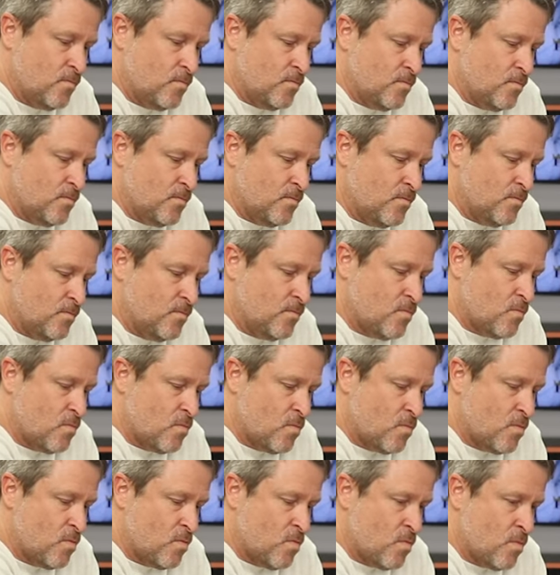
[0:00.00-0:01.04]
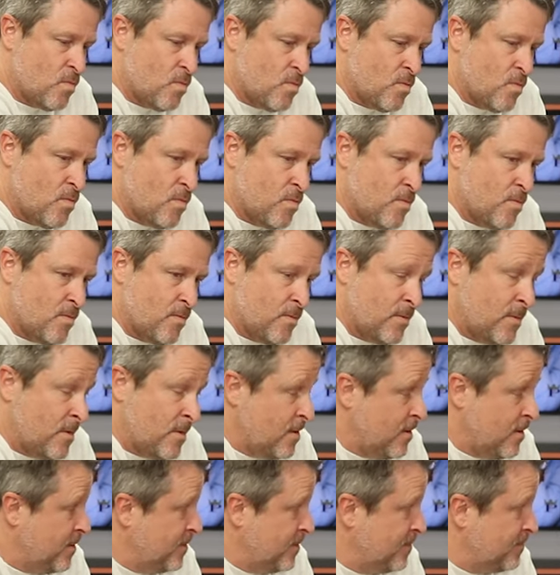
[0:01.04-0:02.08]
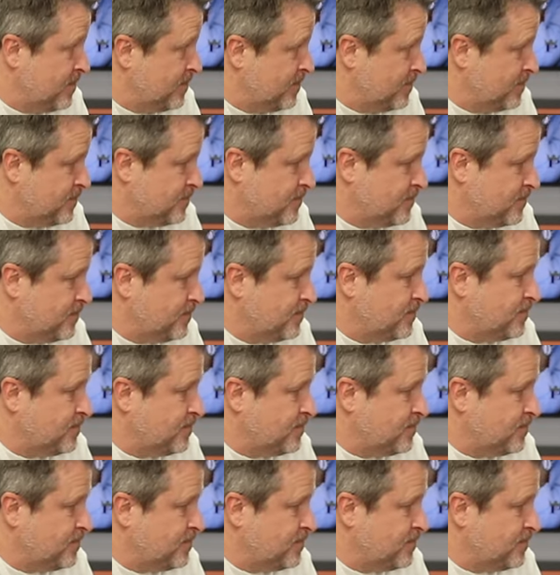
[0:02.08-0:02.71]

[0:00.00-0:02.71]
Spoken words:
This person isn't speaking.